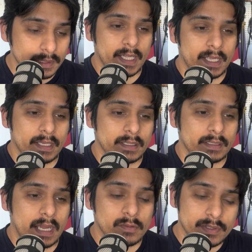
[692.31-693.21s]

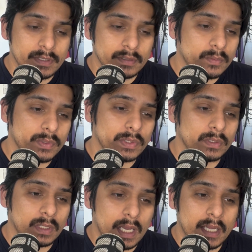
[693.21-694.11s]
And I was dealing with a
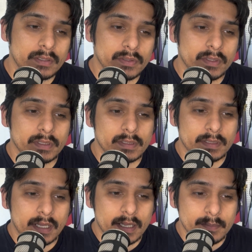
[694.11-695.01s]
lot during this
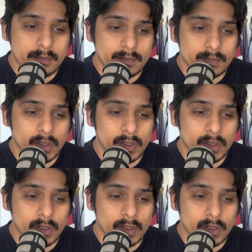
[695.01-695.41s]
time.